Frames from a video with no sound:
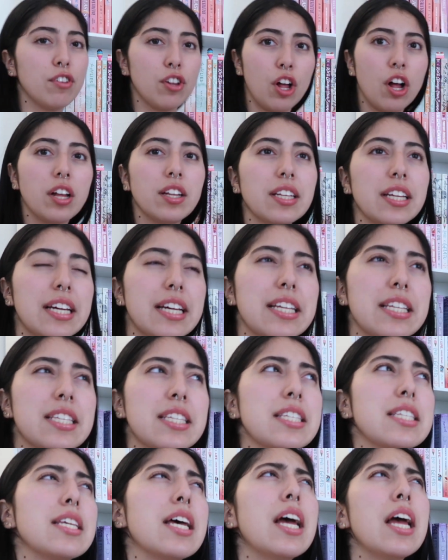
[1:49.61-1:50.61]

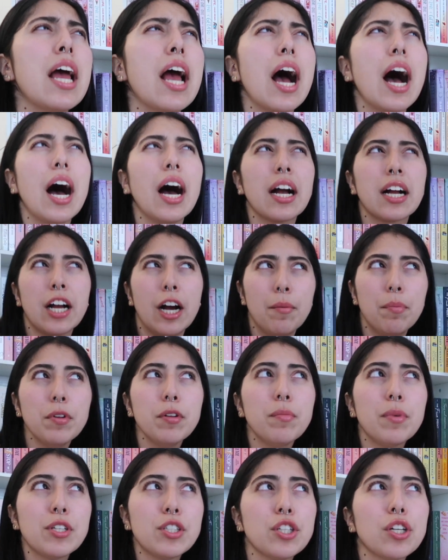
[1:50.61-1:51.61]
Flawless a
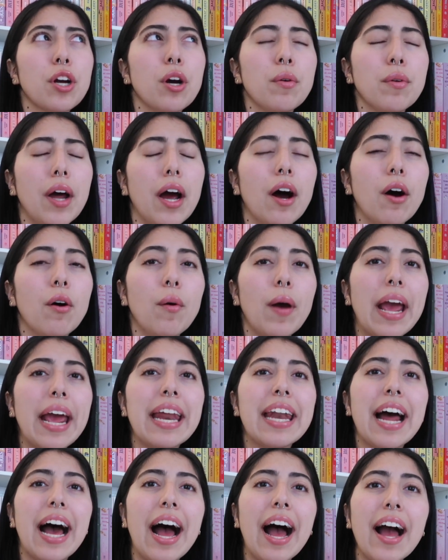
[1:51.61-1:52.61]
couple of months ago now,
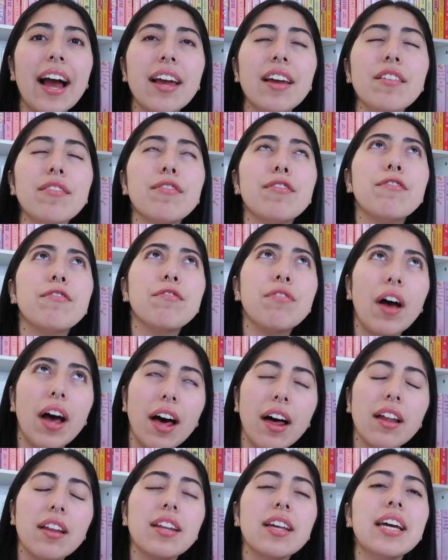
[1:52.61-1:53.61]
and I
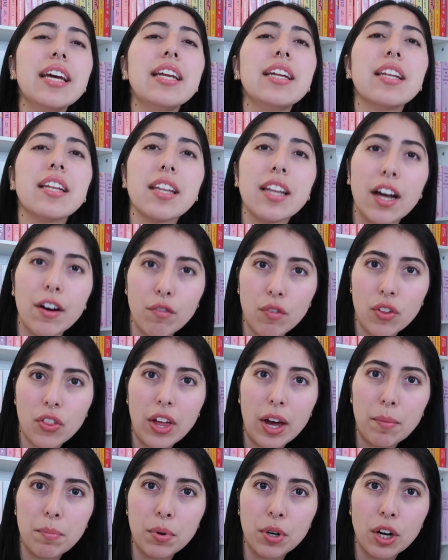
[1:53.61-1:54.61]
fell in love with
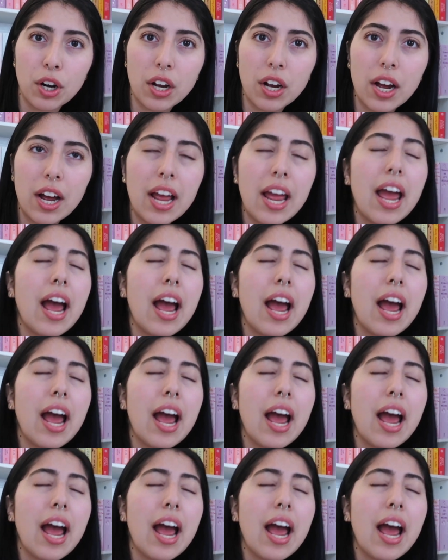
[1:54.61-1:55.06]
that book.